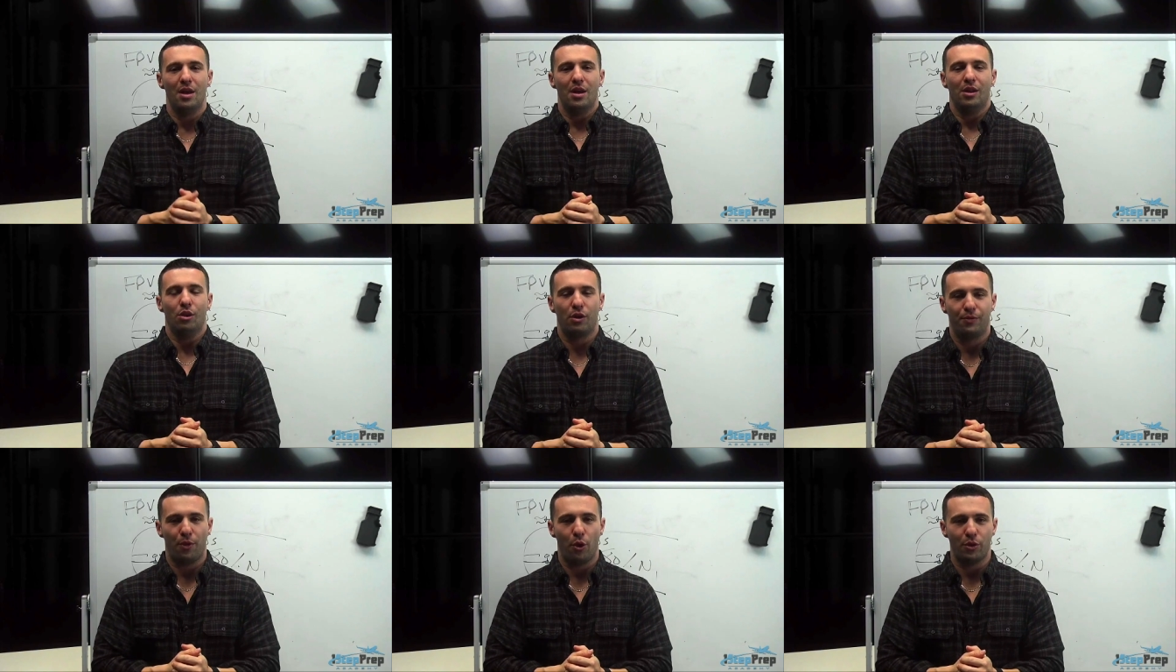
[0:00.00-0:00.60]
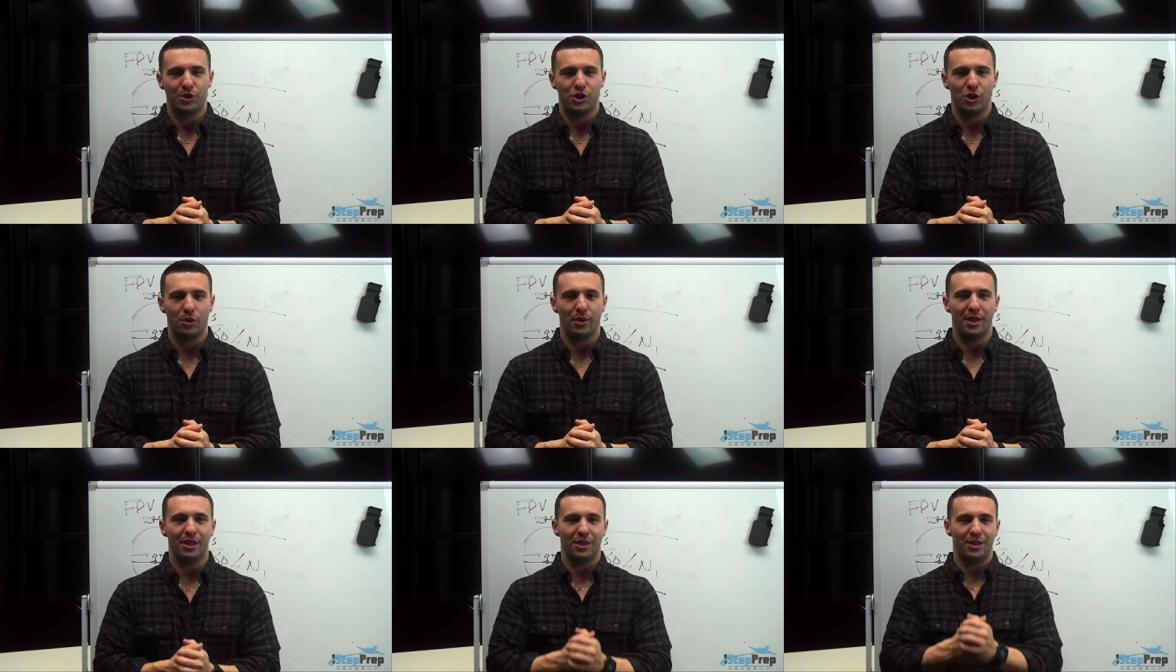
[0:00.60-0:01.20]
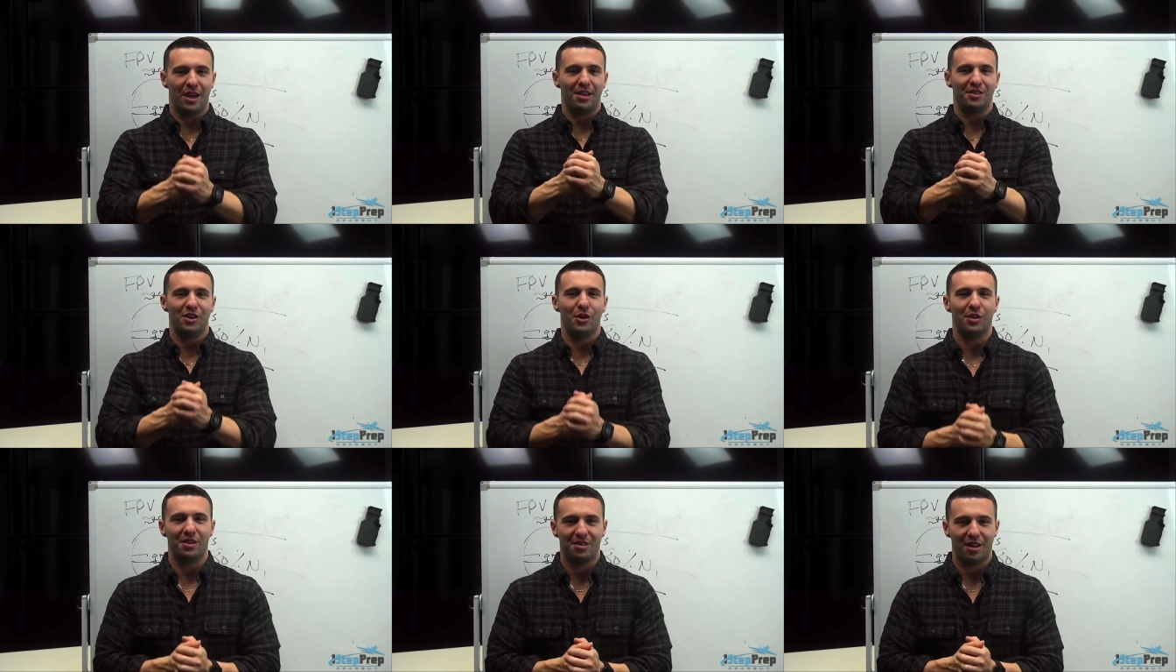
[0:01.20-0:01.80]
look forward to it. You guys
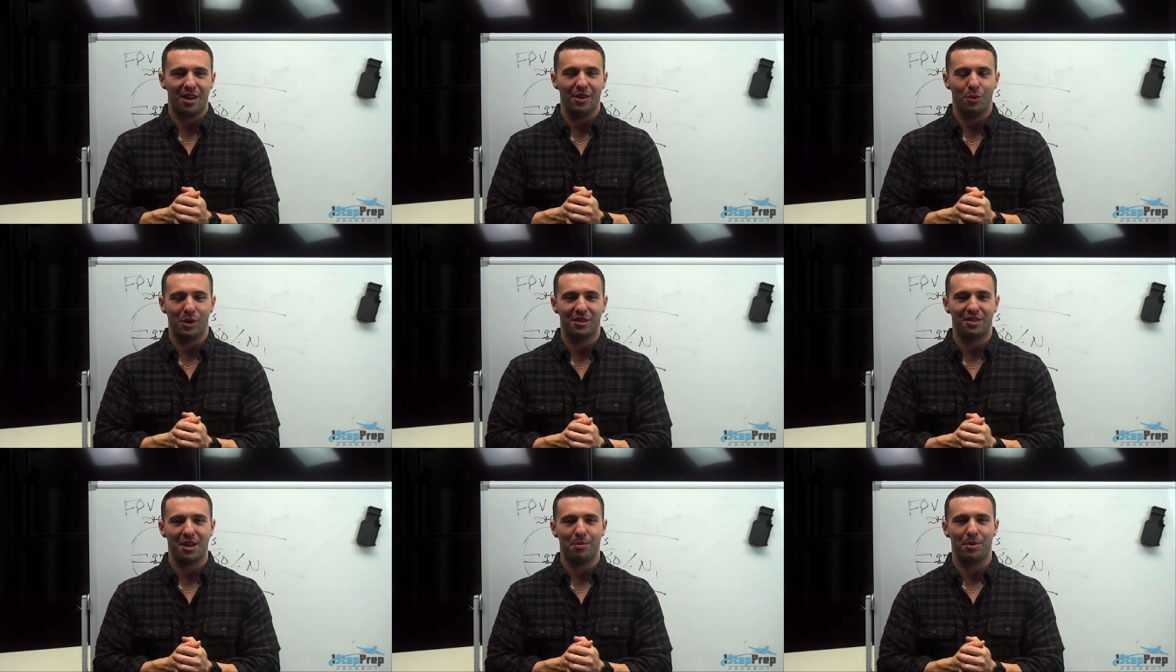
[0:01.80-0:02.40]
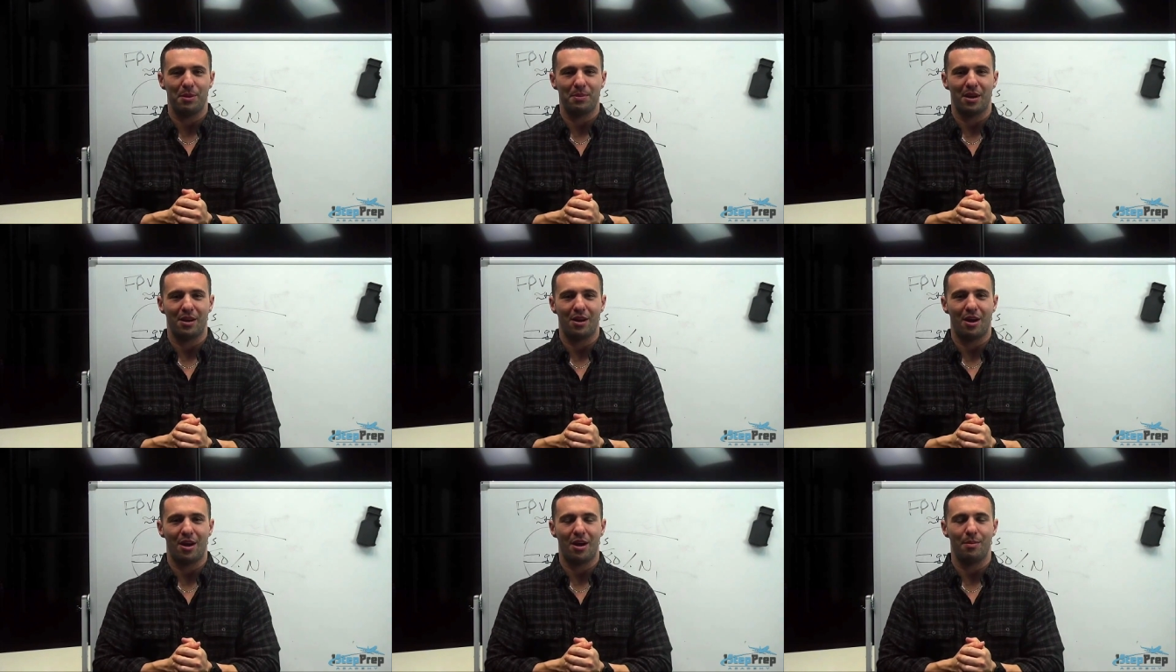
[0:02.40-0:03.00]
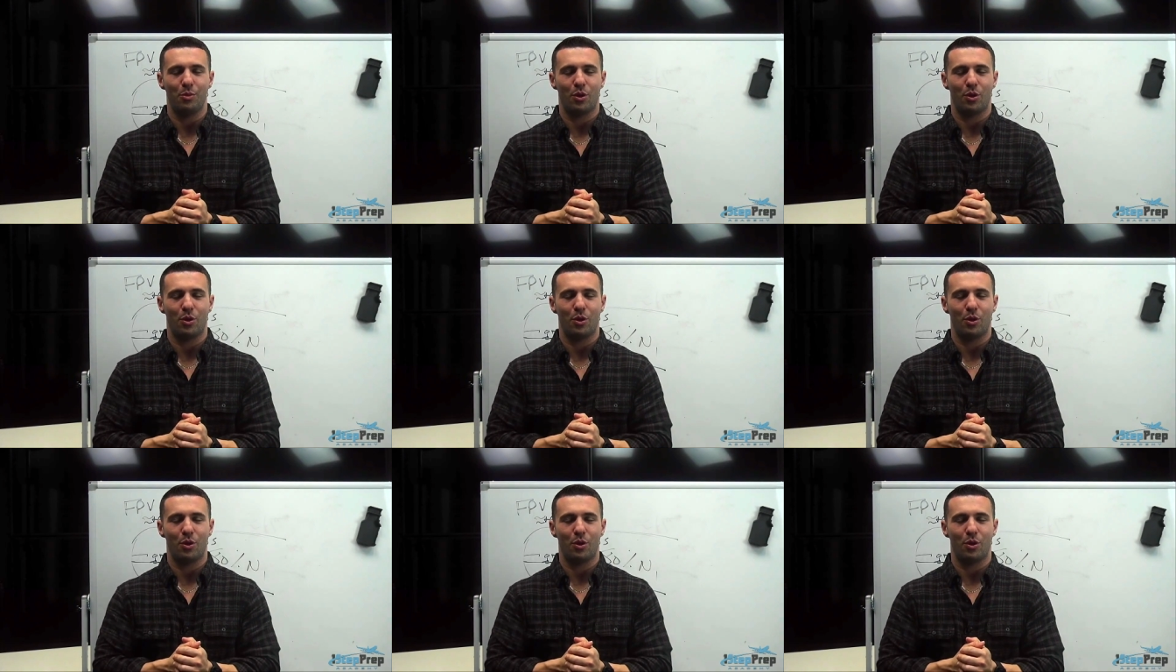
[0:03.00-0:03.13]
know the site, onestepprep.com.